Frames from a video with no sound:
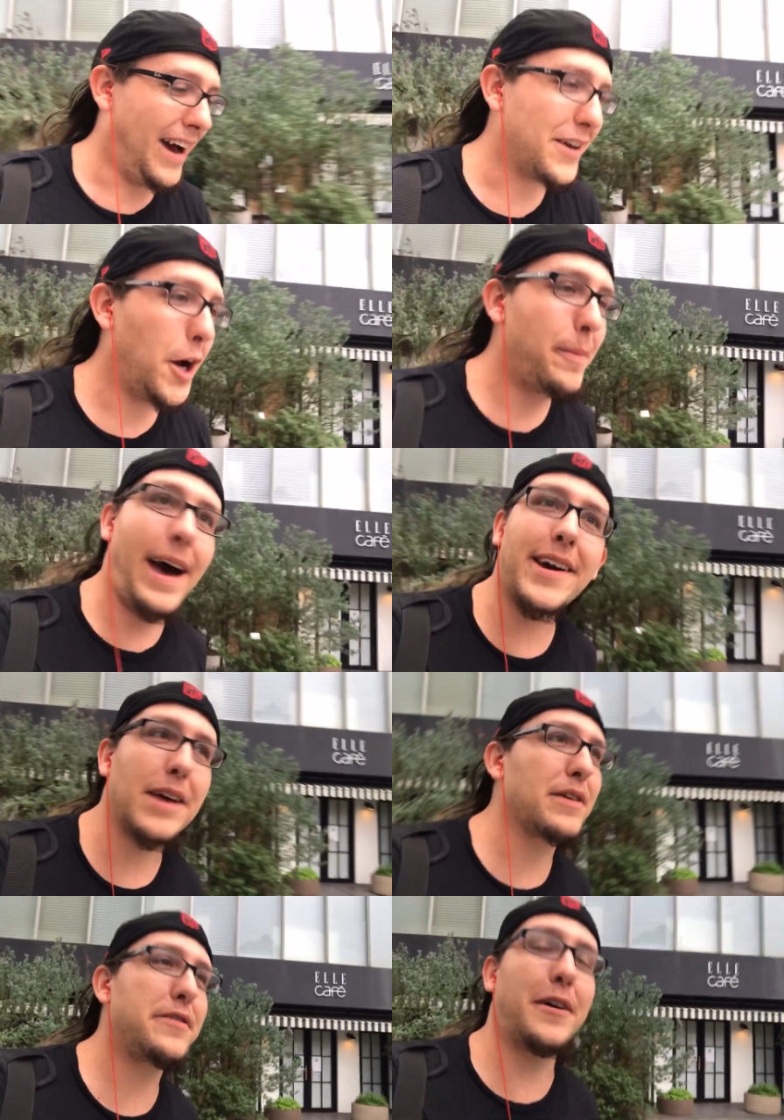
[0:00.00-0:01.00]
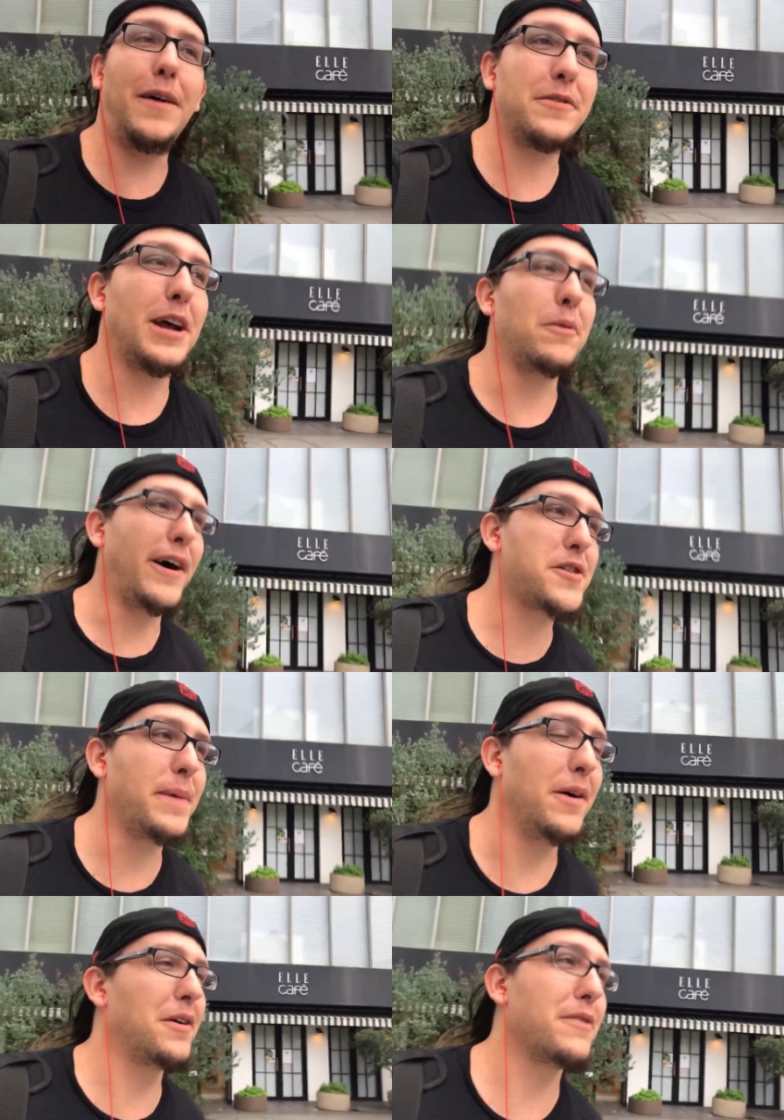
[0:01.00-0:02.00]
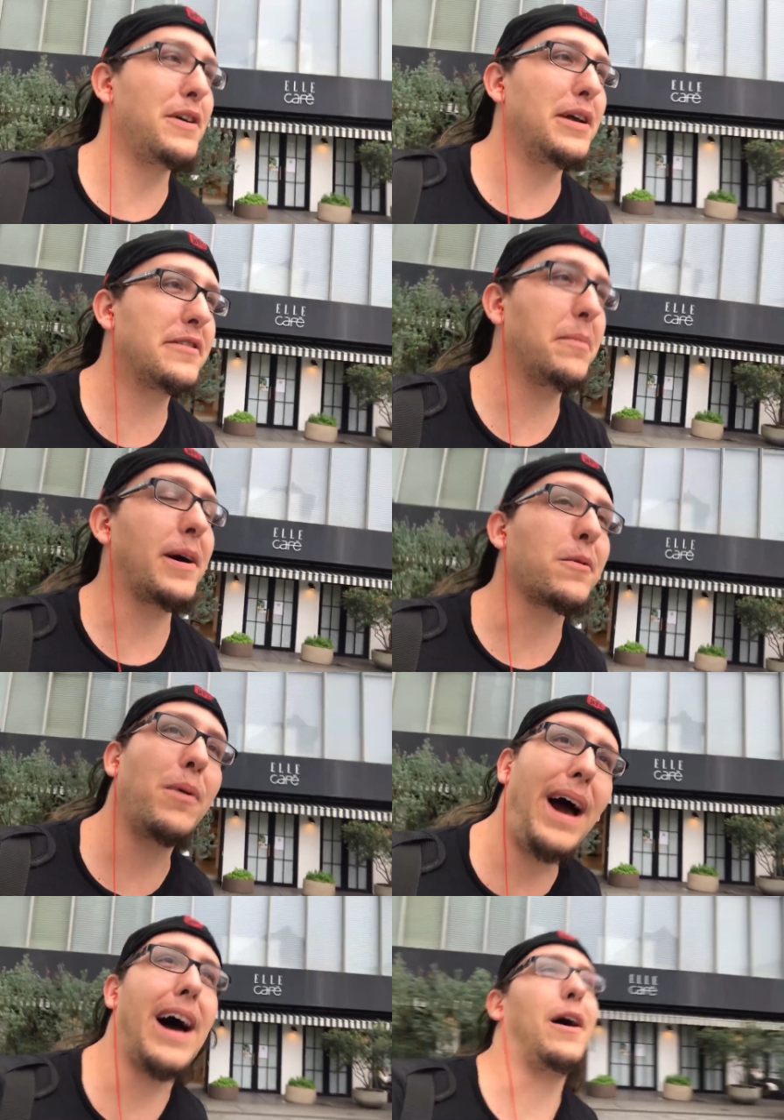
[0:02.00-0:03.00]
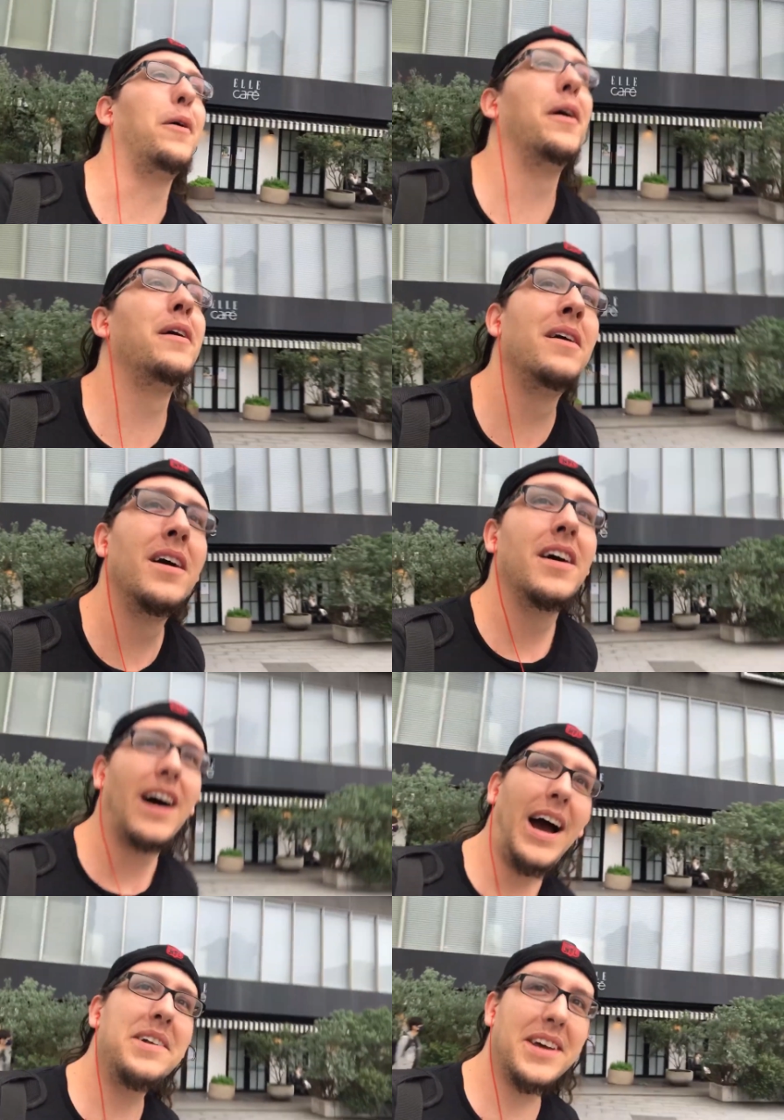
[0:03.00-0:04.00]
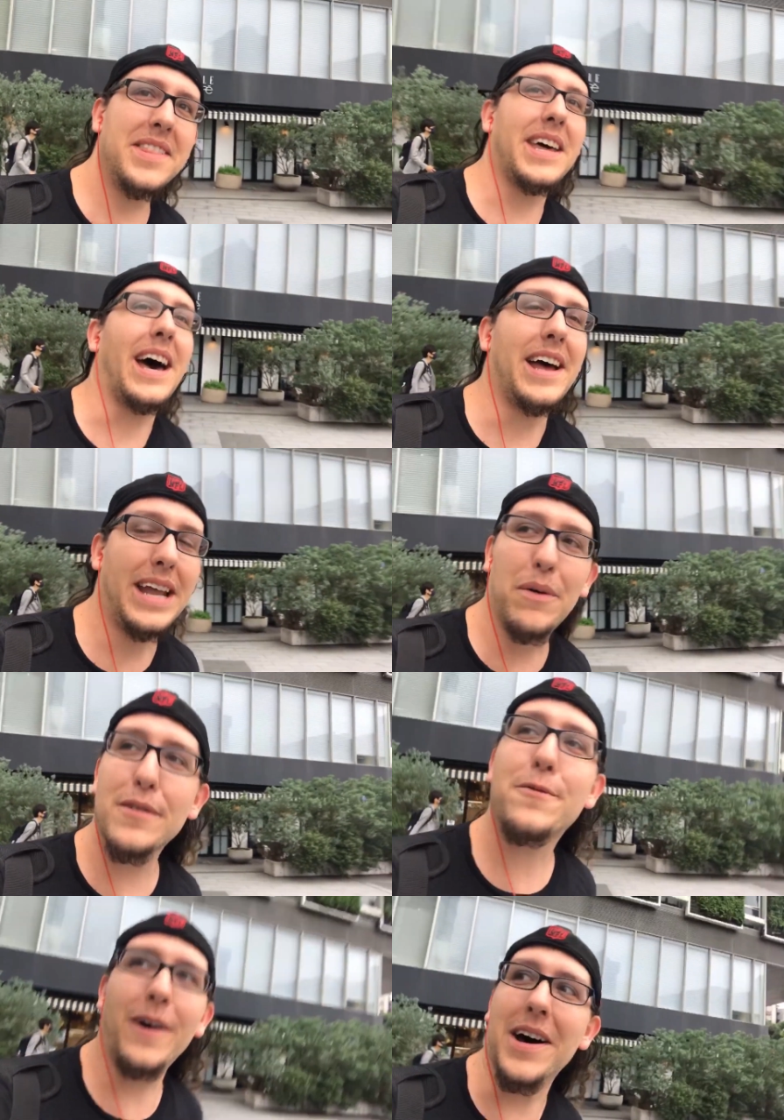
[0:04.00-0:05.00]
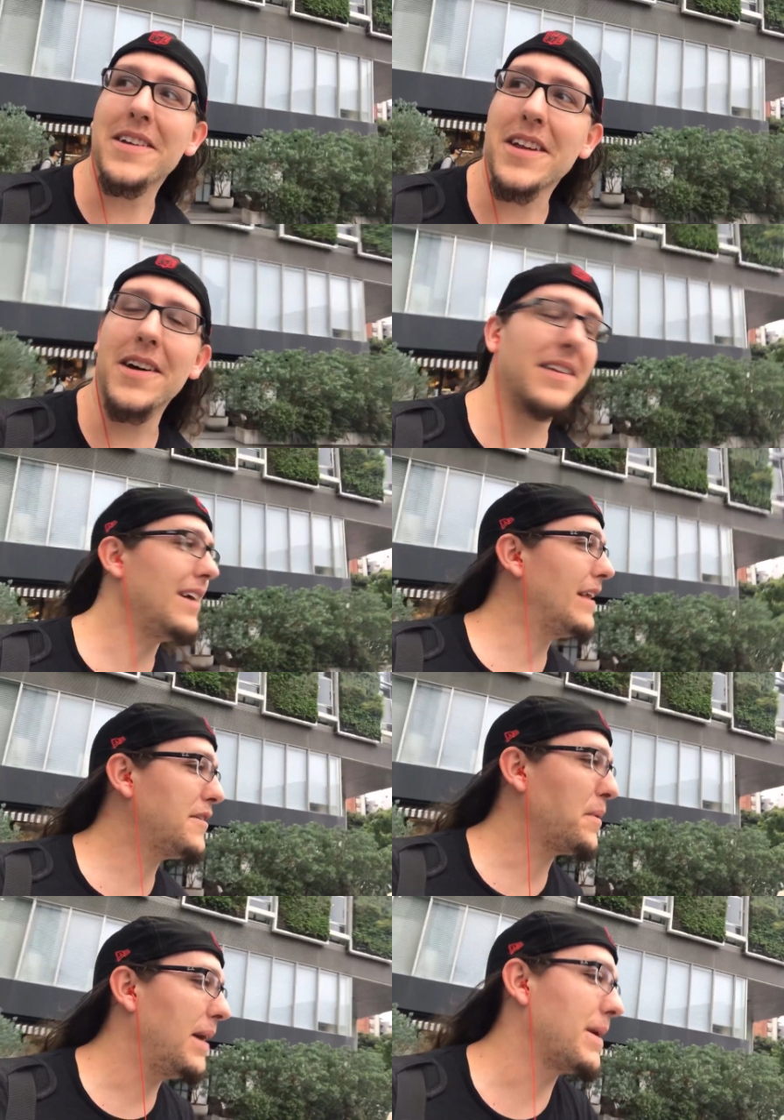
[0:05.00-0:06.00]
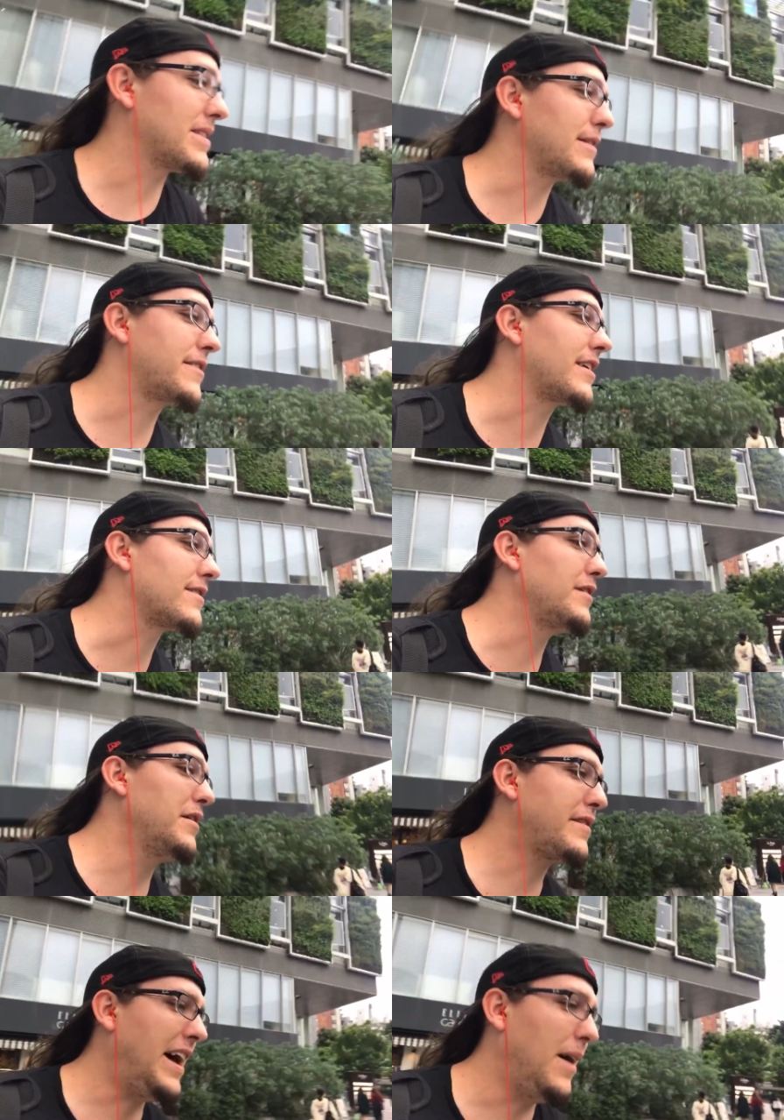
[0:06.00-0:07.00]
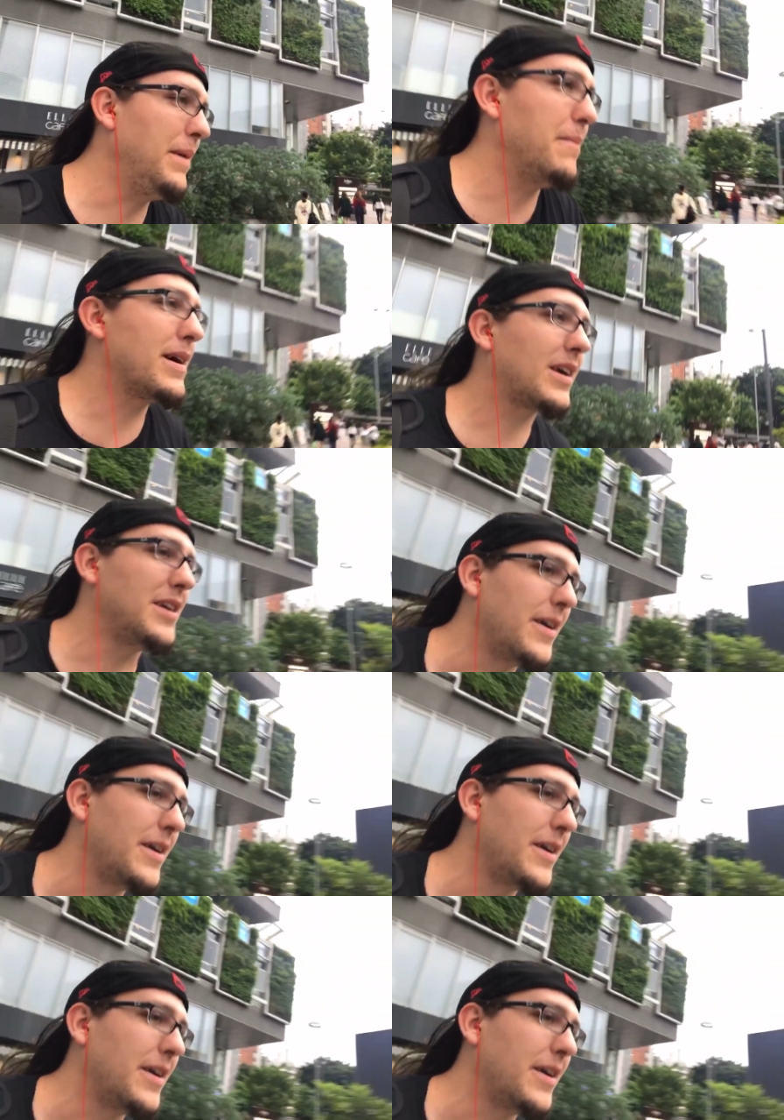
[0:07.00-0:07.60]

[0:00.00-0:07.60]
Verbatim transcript: know, I go back every so often. I watch my older videos. I'm like, wow, I did that. And that was fun. You know, that's why I make these things. You know, it's not, I'm not making